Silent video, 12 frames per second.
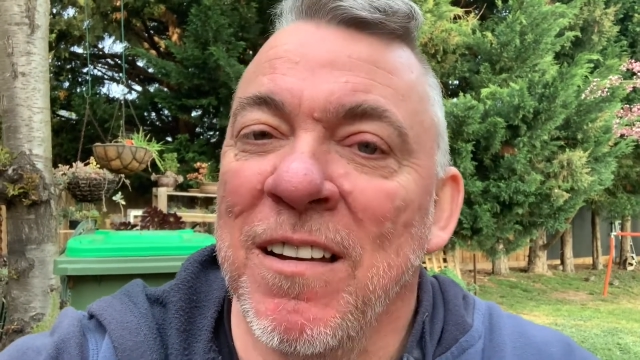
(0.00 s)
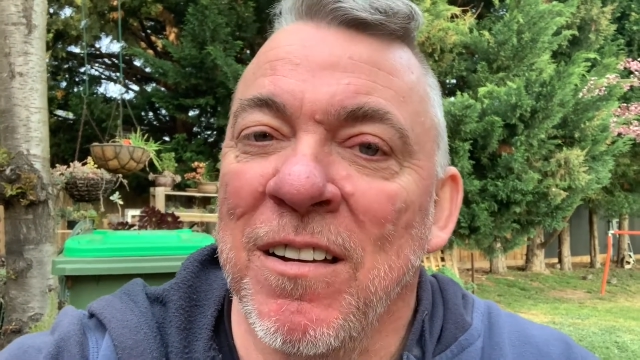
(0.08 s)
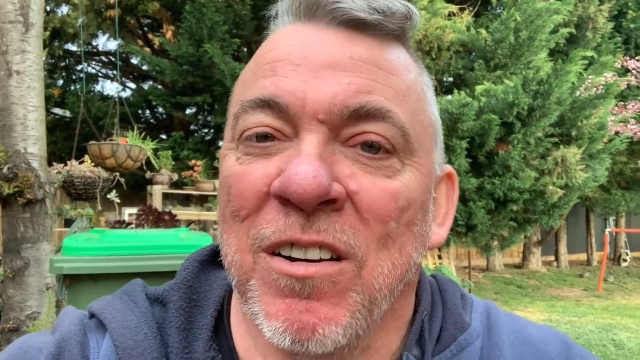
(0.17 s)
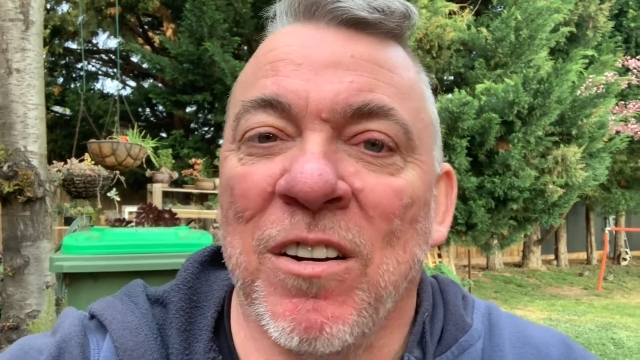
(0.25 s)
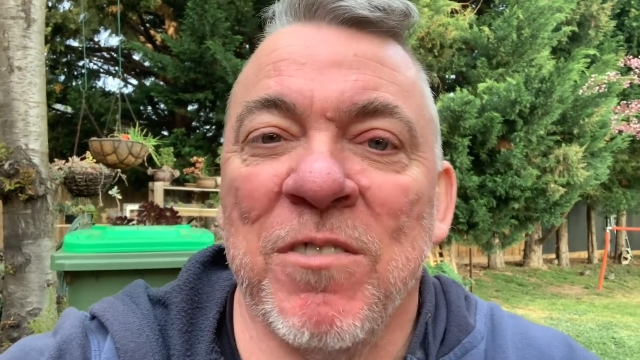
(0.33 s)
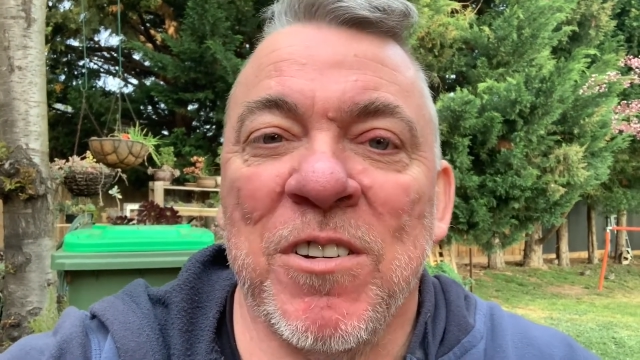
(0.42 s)

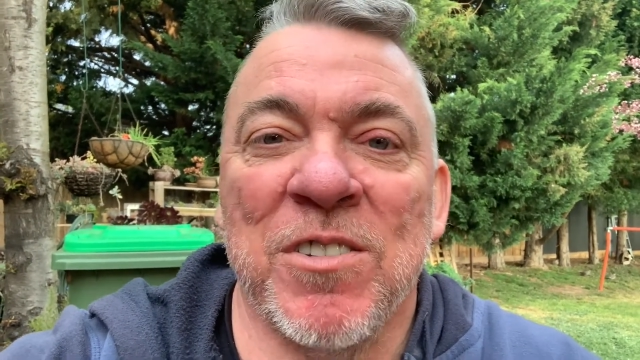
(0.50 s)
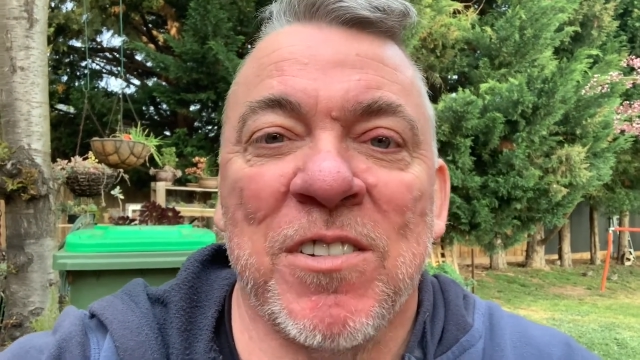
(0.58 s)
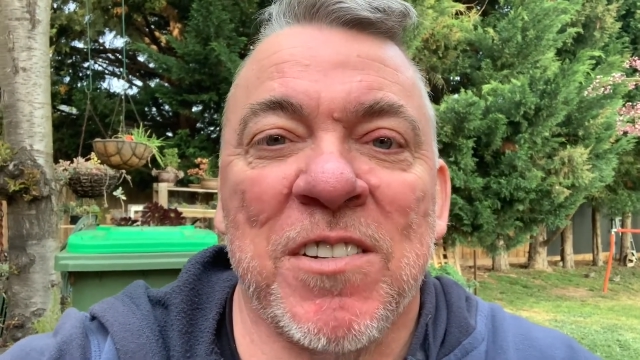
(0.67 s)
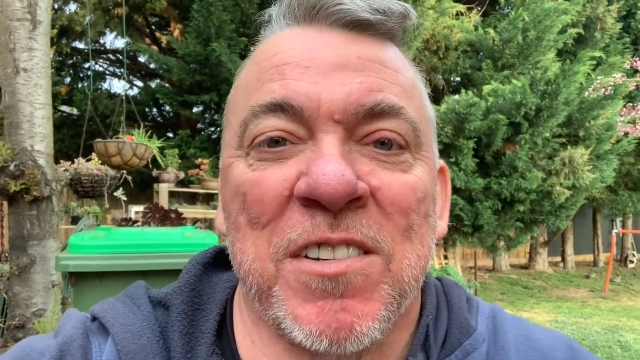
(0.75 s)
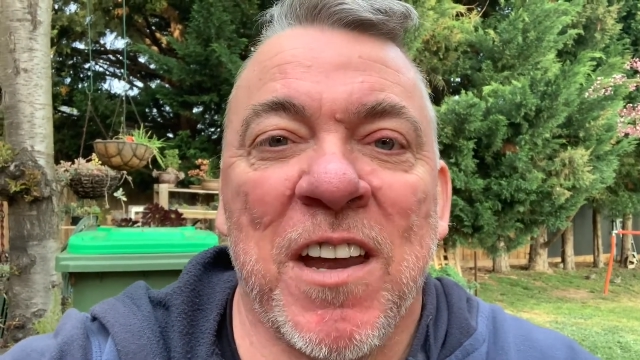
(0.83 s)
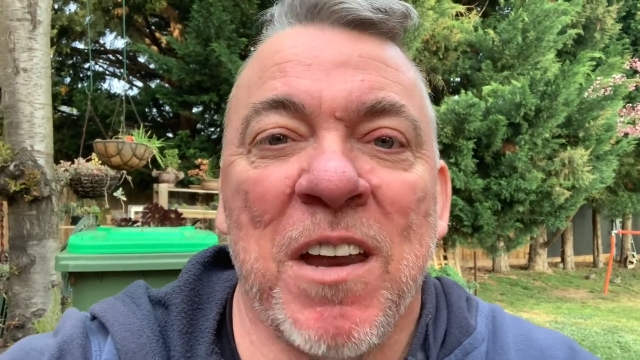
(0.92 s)
I've used
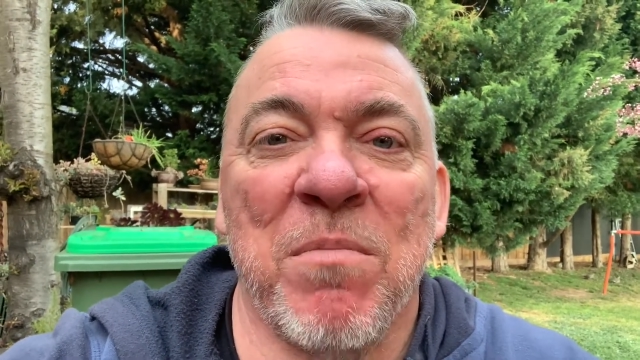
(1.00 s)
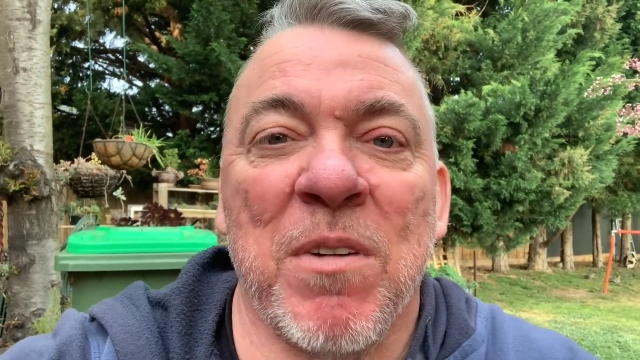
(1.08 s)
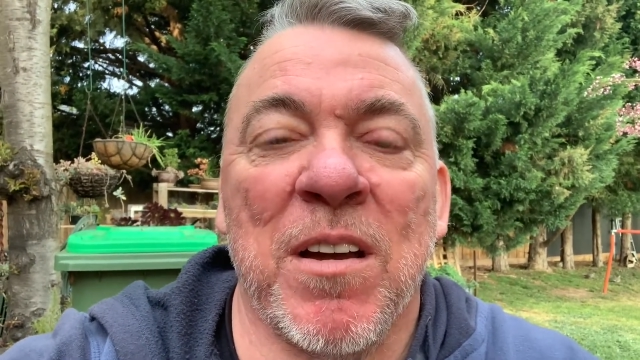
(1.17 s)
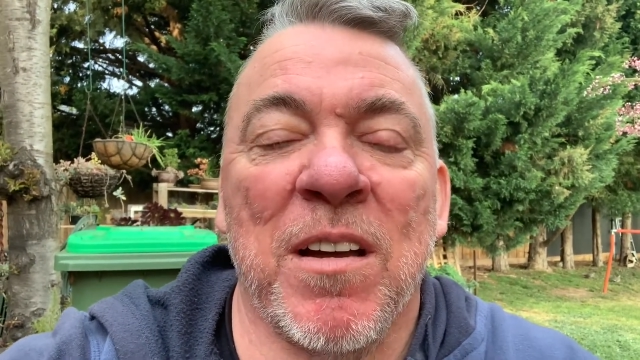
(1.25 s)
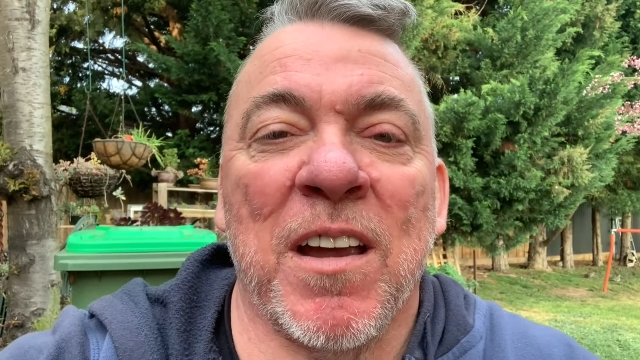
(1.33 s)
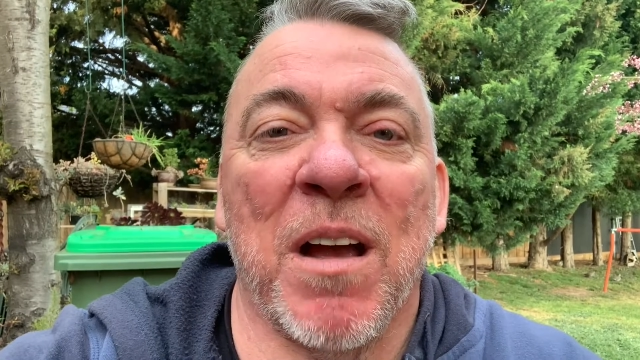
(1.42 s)
the same
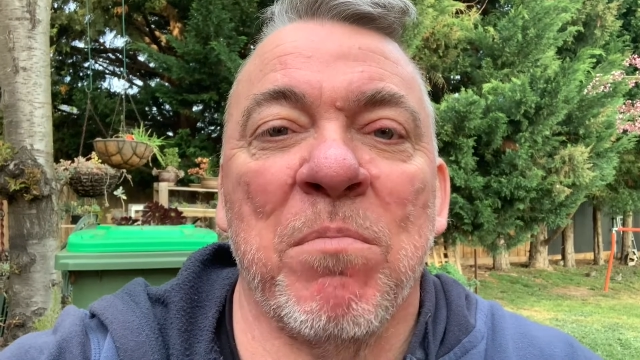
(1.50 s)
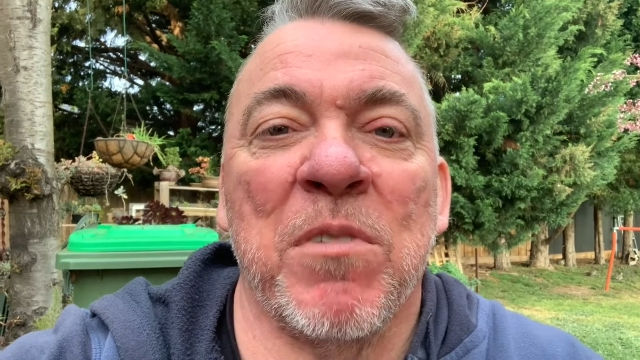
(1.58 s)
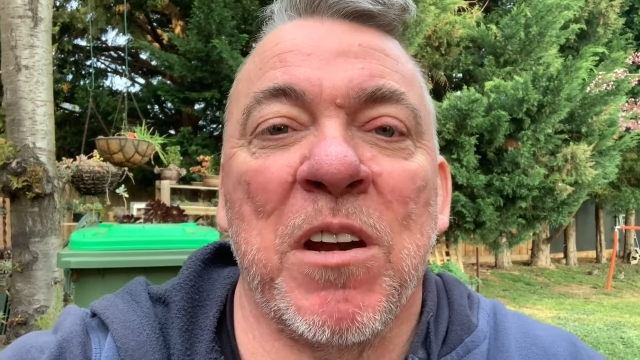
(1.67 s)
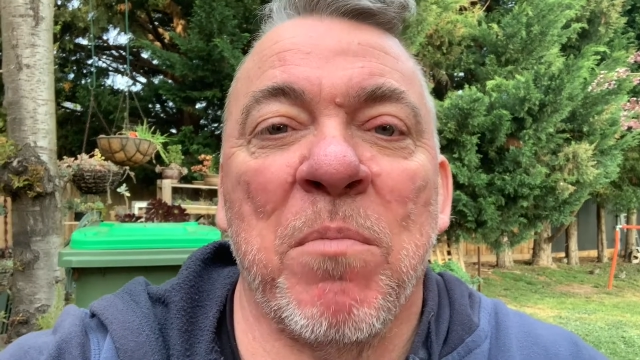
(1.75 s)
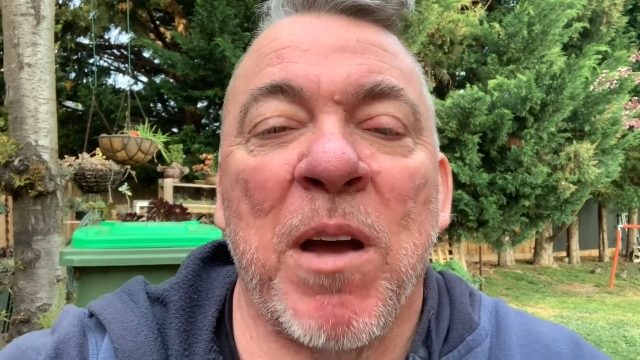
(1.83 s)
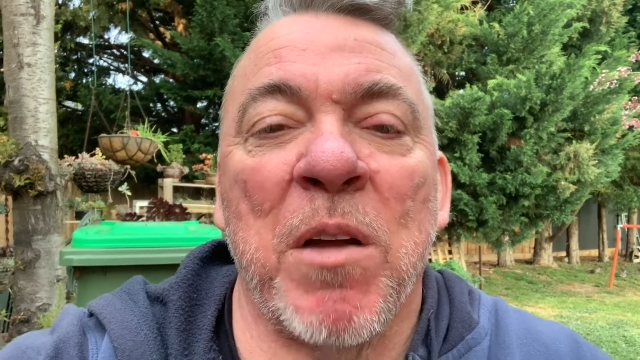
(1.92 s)

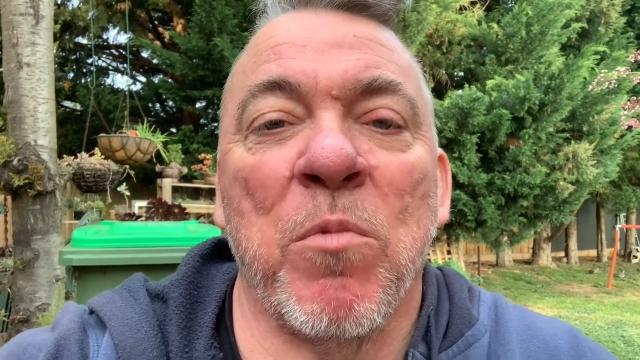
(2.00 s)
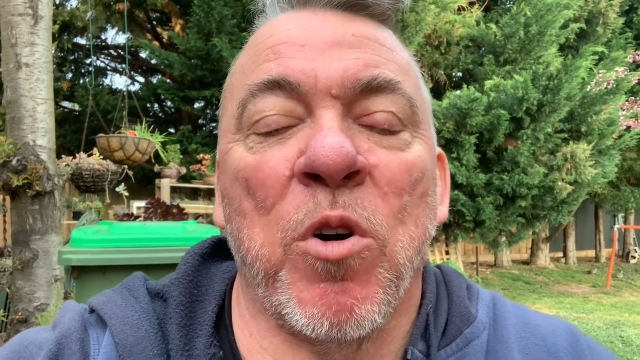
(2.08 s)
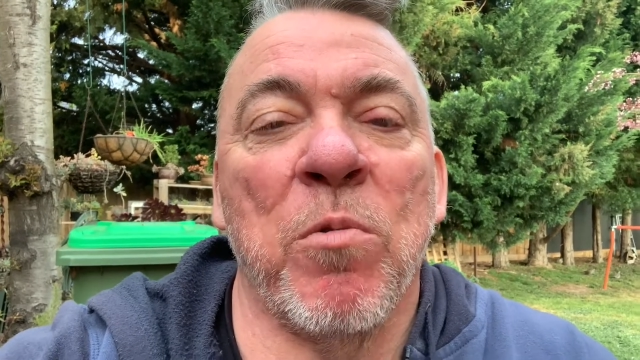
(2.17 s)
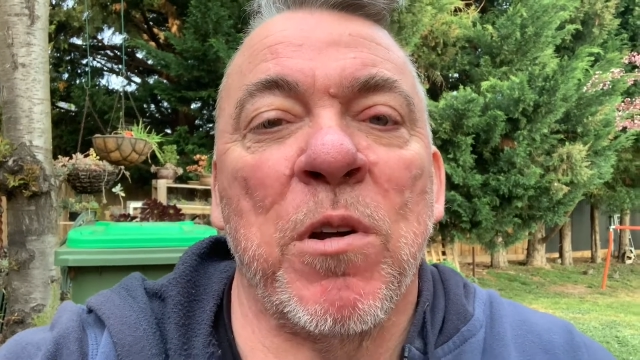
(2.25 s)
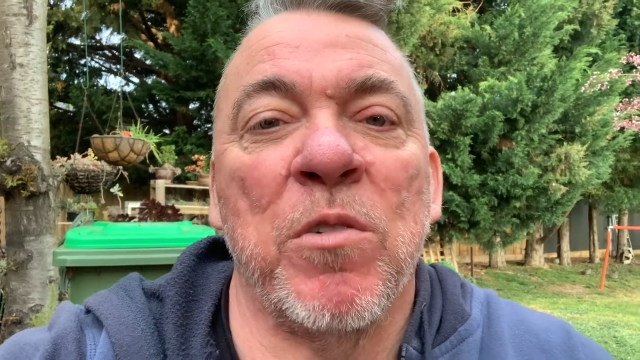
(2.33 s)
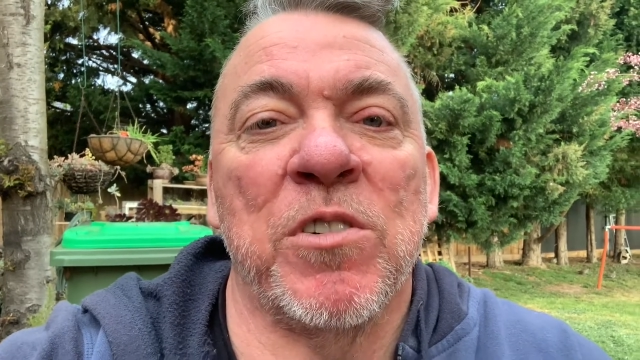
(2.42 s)
company to make my
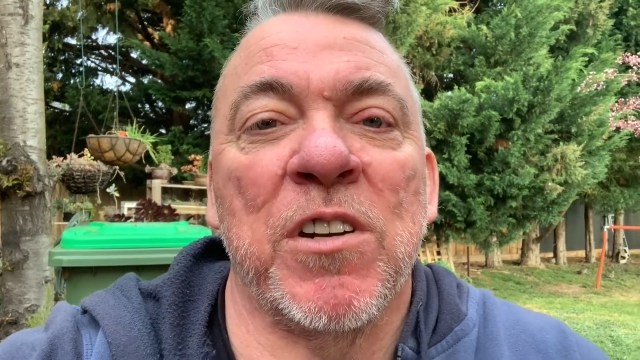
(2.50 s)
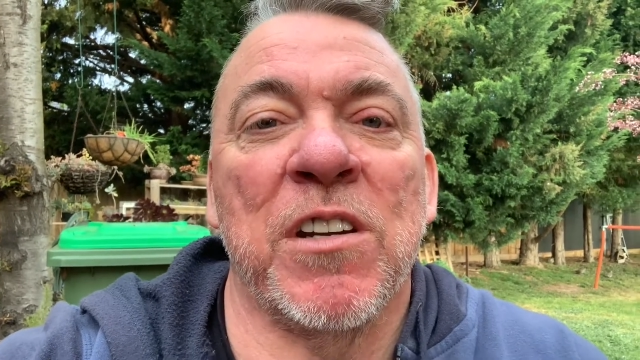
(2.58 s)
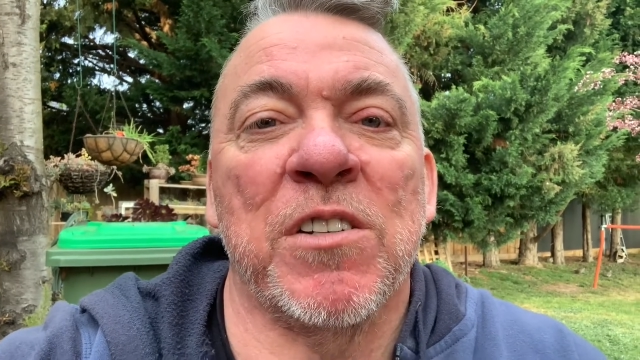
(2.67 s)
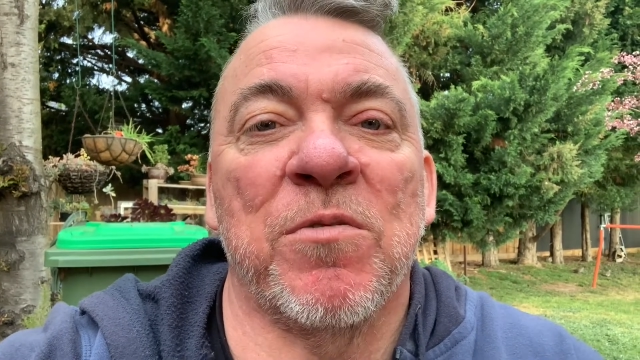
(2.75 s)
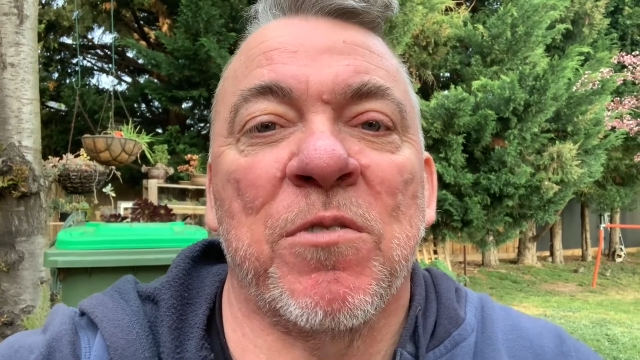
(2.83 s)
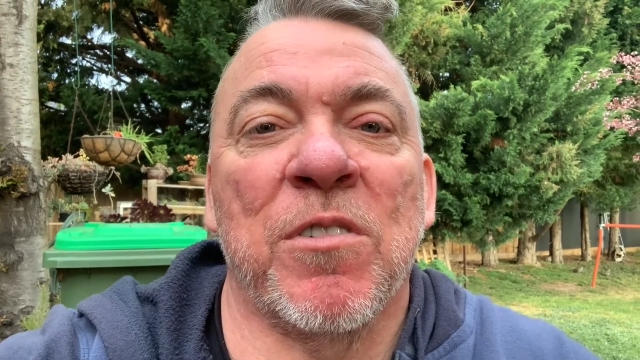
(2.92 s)

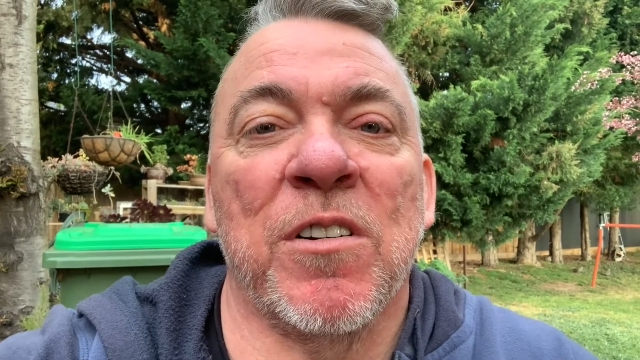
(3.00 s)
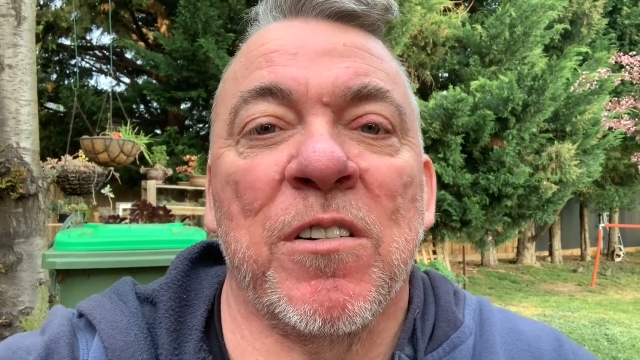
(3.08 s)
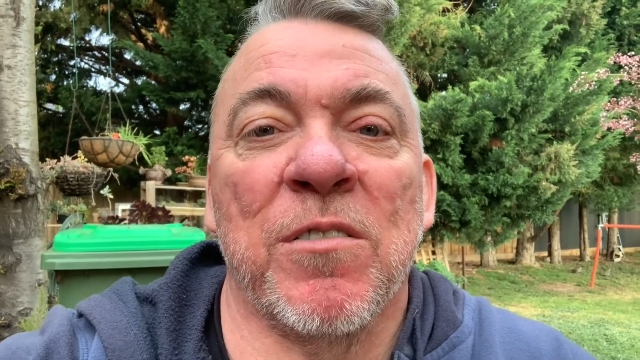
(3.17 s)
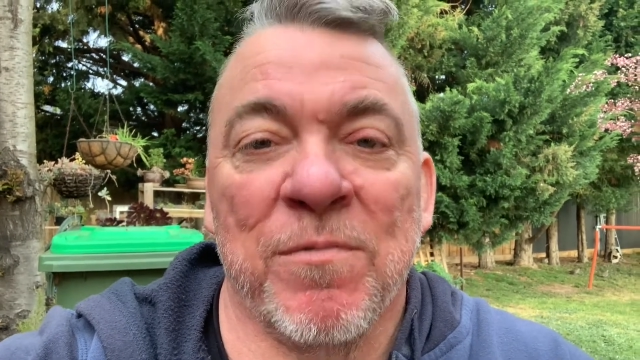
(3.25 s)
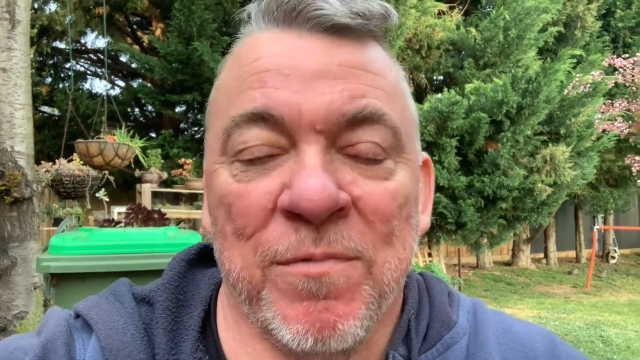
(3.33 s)
wheelchairs for